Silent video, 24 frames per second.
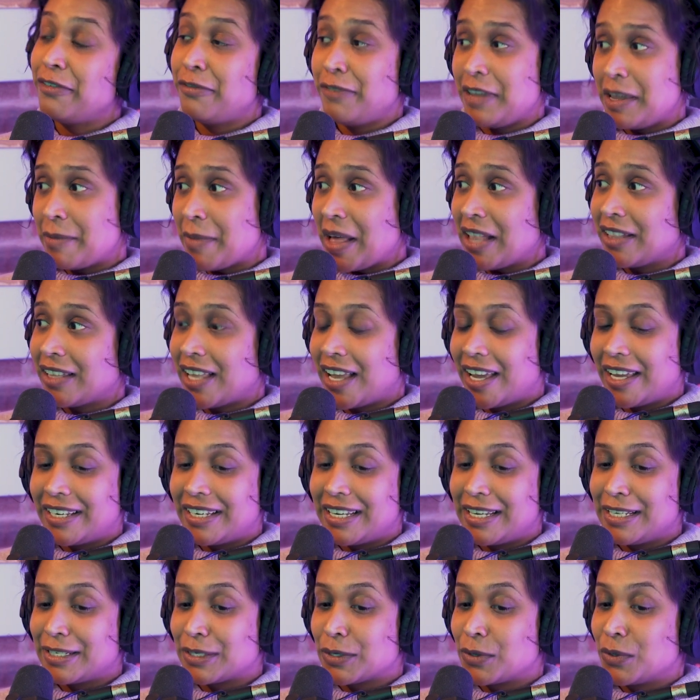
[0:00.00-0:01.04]
The female
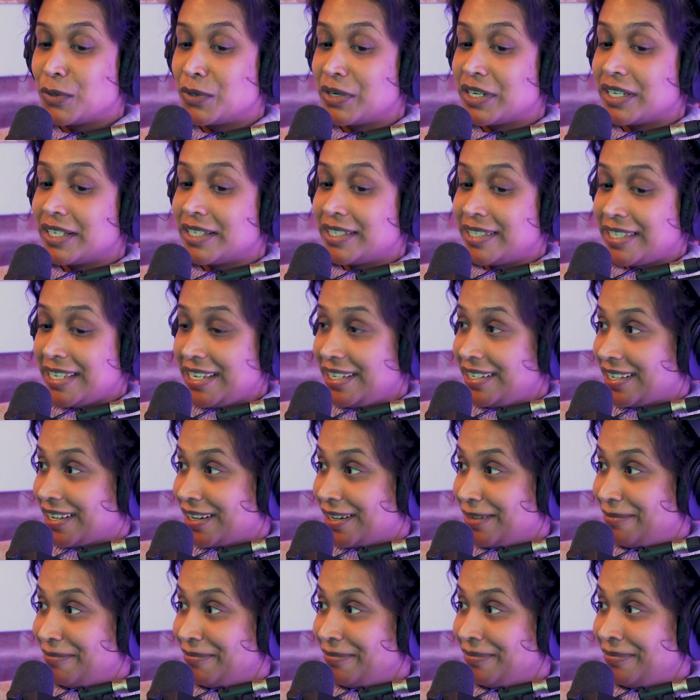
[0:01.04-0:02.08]
lion is called
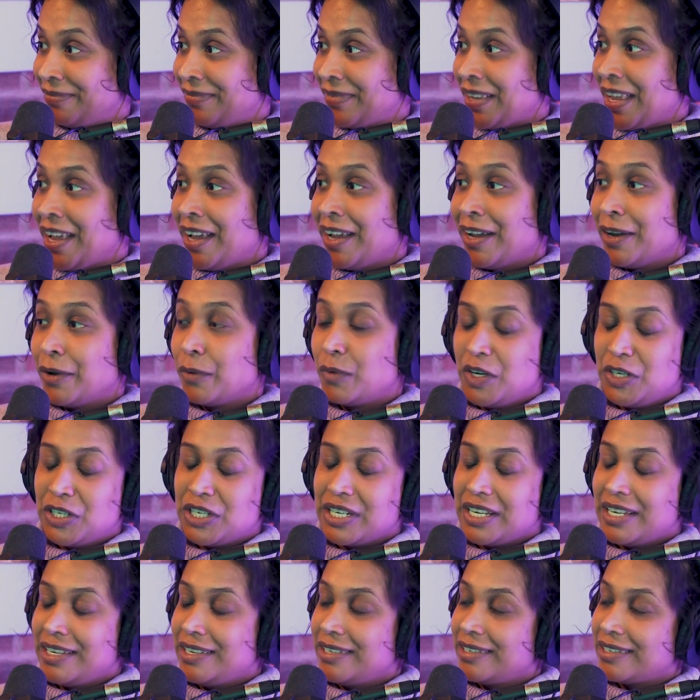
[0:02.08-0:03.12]
Sita,
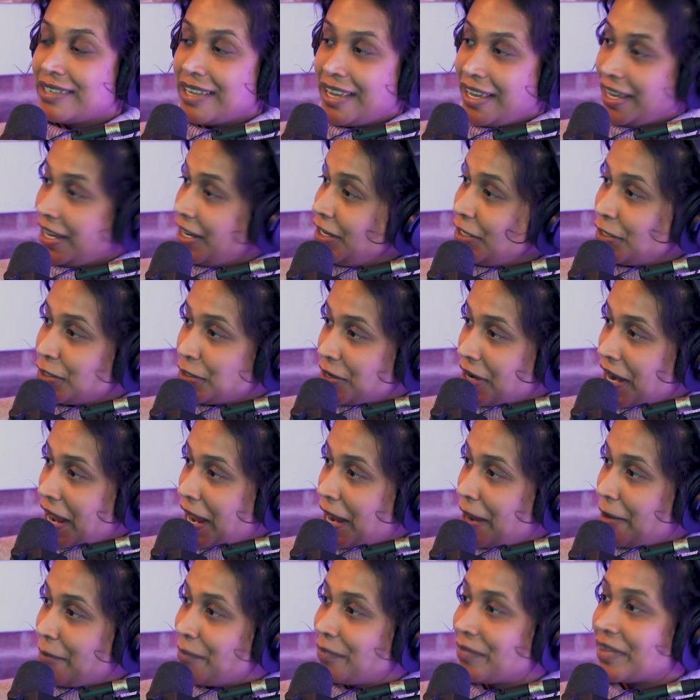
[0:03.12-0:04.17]
which is a Hindu
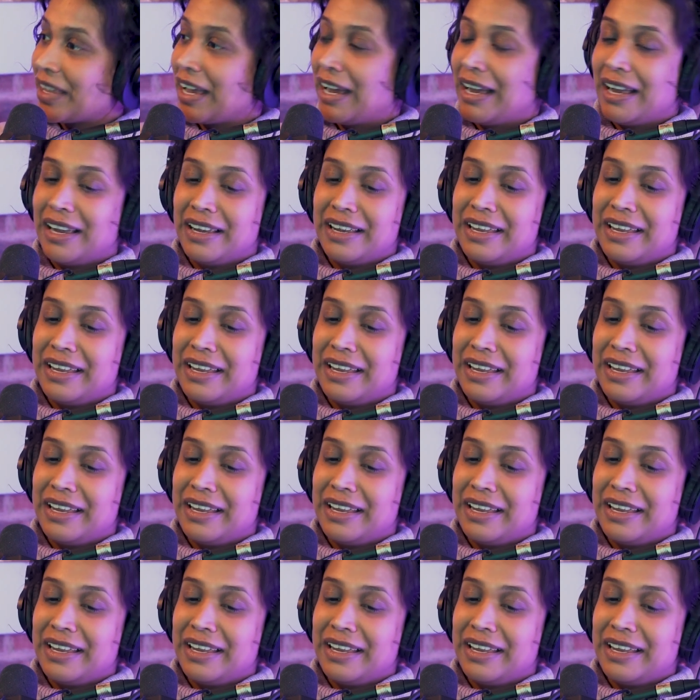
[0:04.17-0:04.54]
name.